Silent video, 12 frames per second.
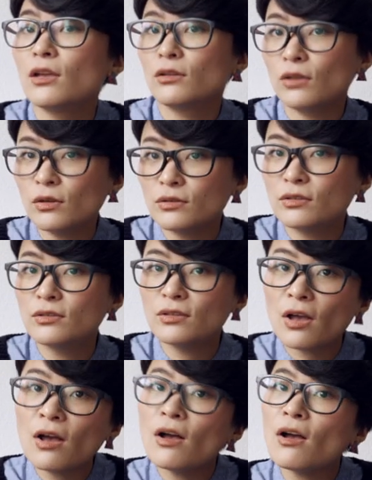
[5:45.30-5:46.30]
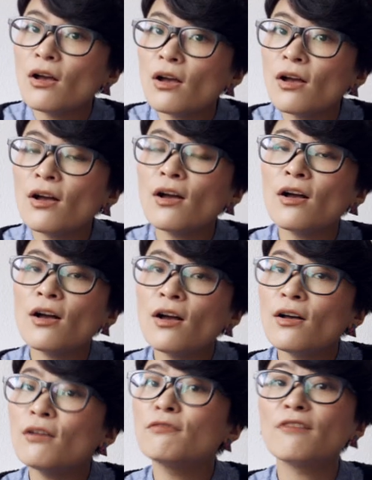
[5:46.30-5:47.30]
Do,
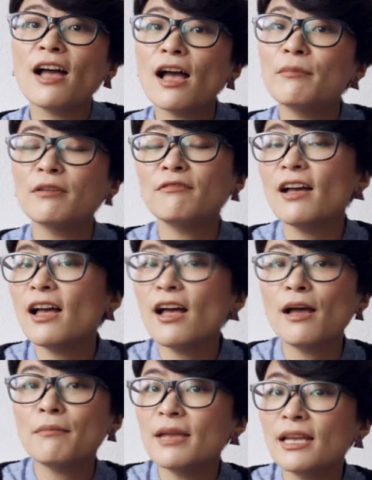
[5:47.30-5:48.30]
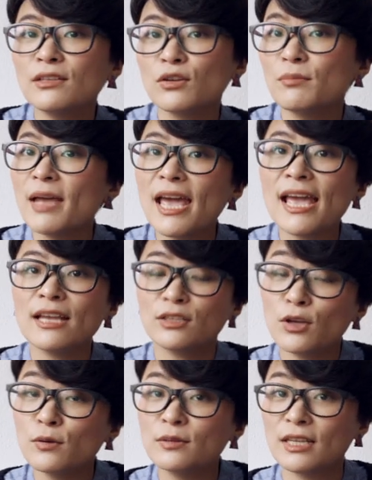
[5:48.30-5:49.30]
sol, fa, me, do, me,
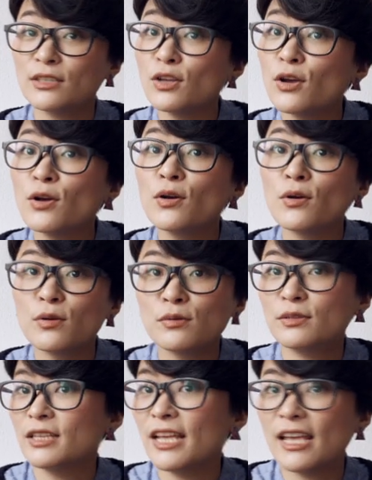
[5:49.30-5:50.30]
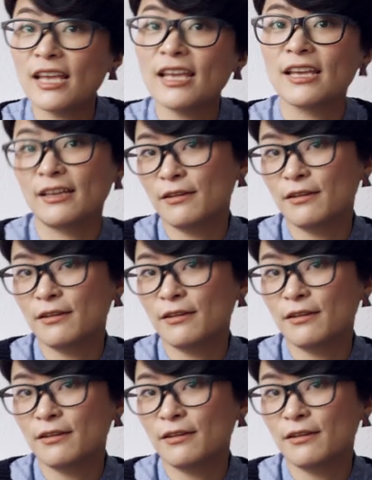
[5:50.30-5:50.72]
do, te, do, te.